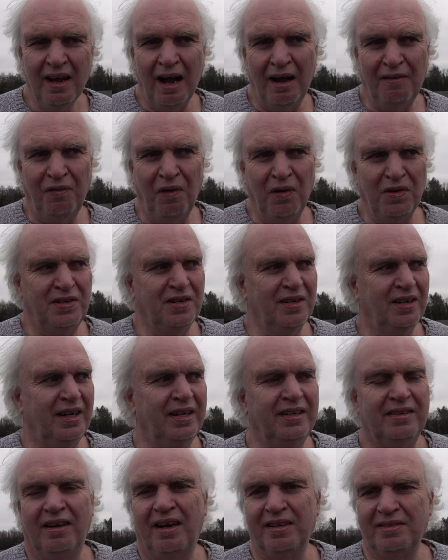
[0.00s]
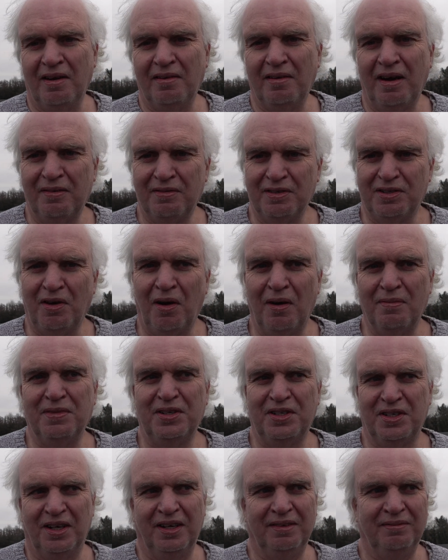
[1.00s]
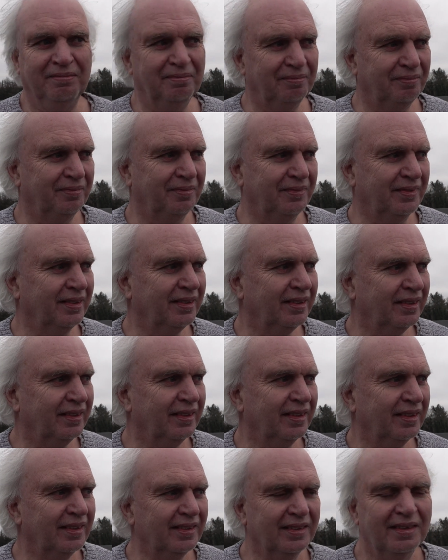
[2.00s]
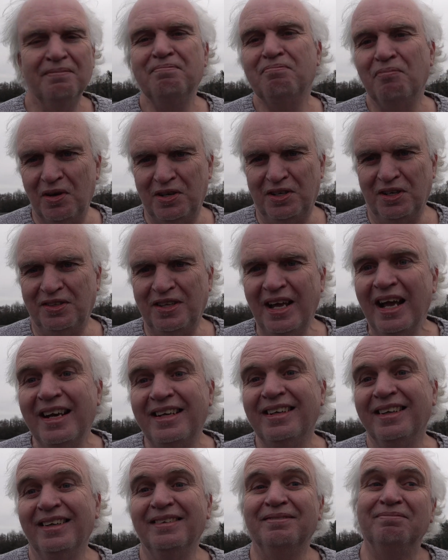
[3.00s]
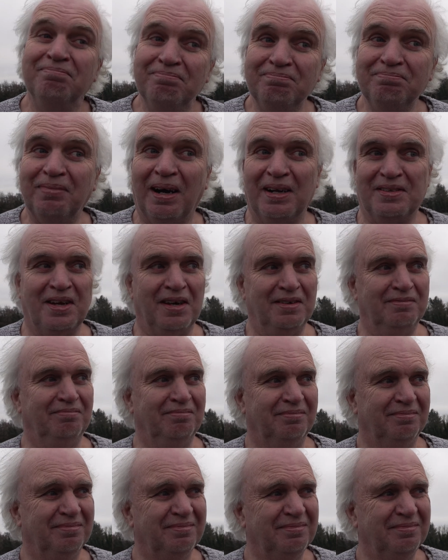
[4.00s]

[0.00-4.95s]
unfortunately, I don't have a time machine. Wish I did, but I don't.